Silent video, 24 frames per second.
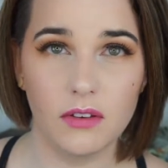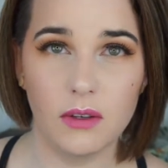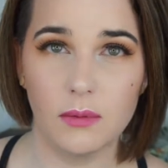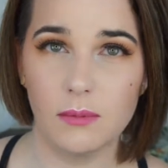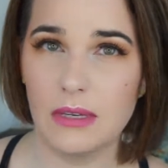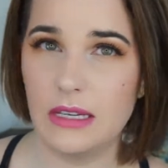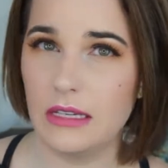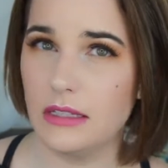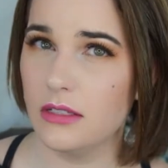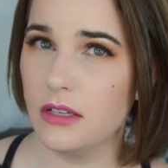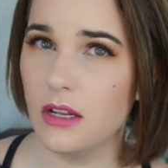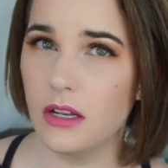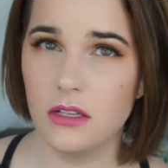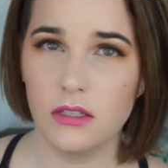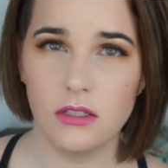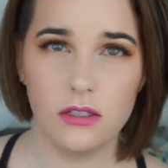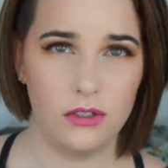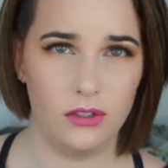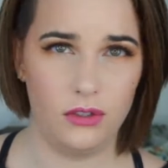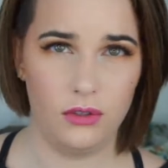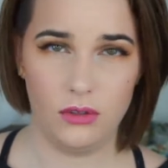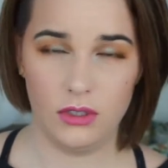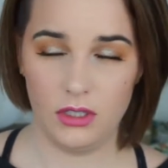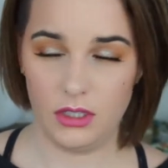It makes
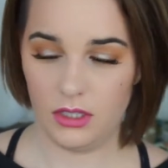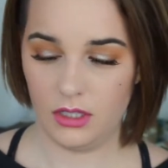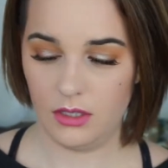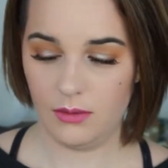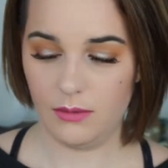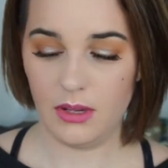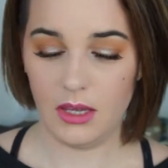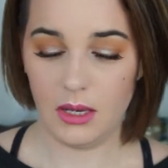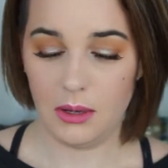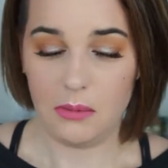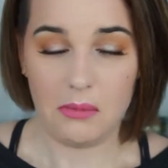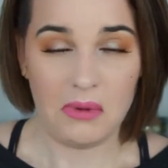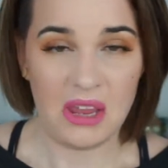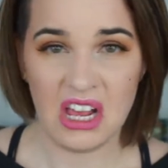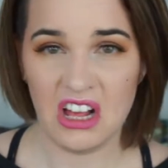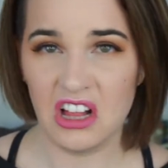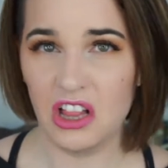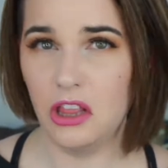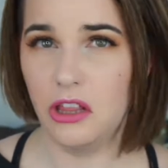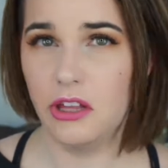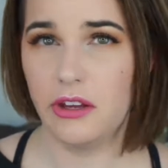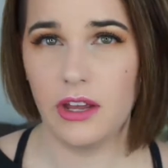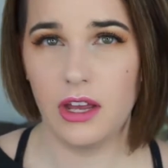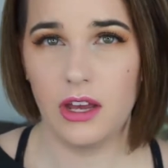sense. You can like make
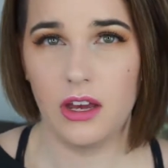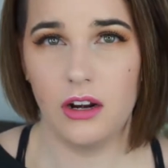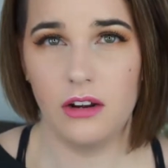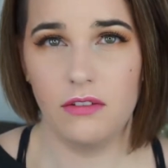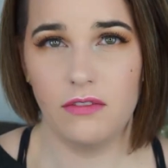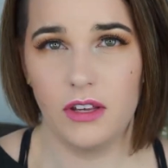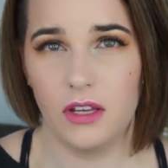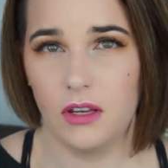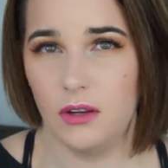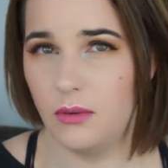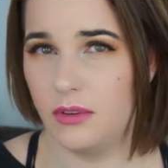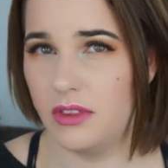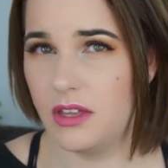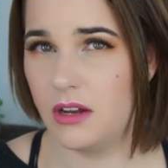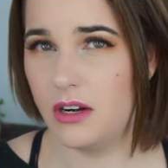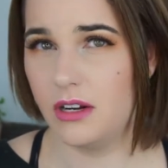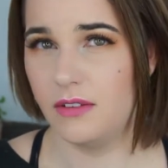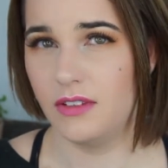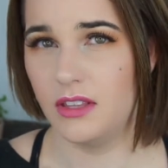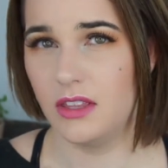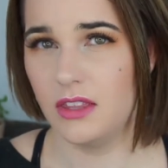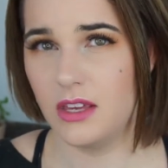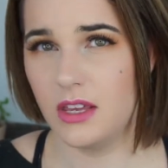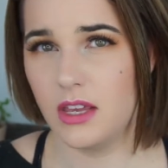a look out of it without
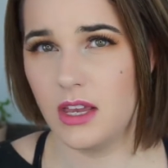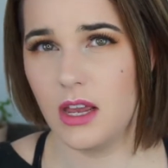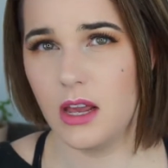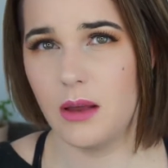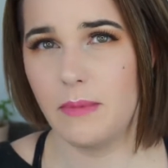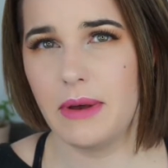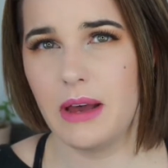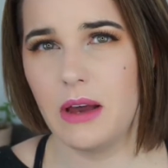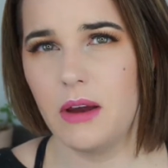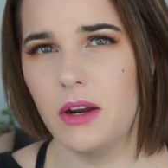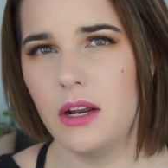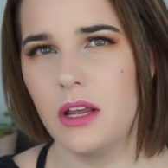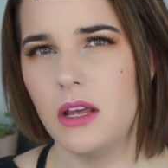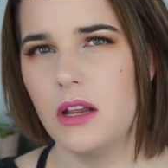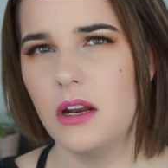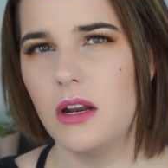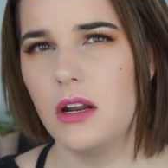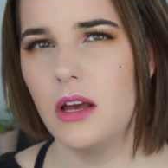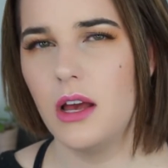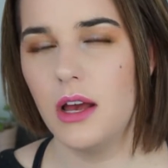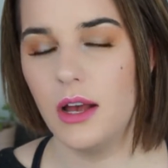even thinking about it.